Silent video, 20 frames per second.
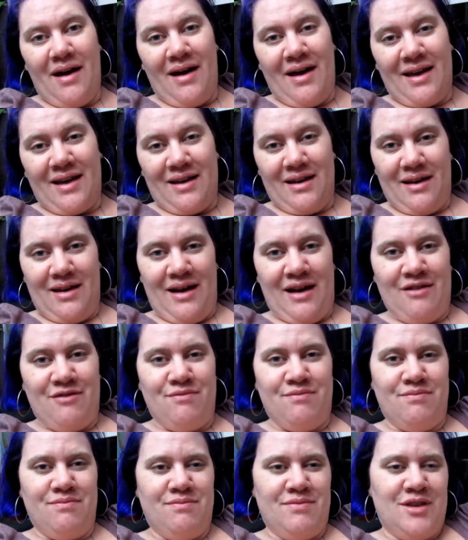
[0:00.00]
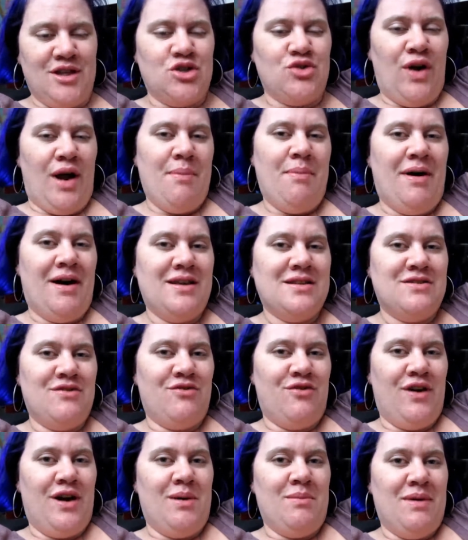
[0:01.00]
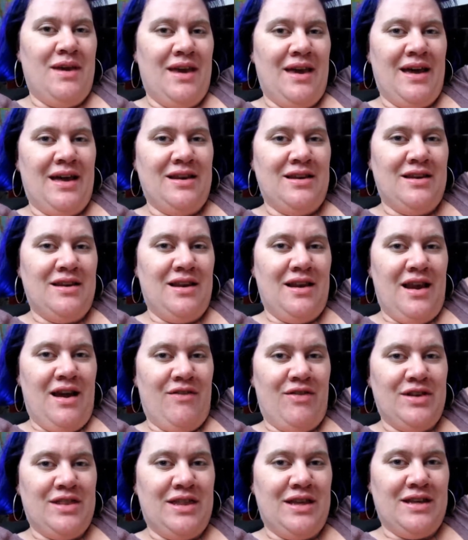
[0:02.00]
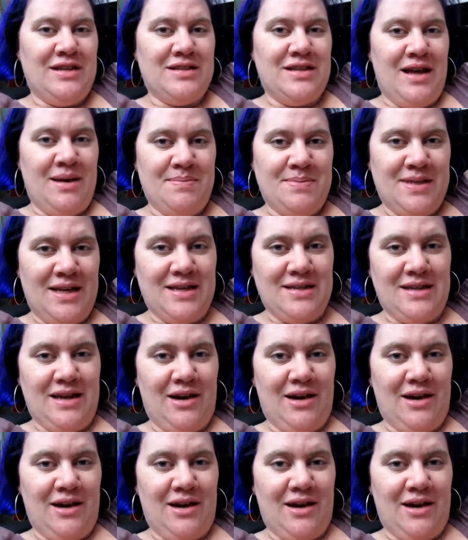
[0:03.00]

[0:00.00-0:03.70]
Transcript: Like, I, the tripod is in front of me and everything is upside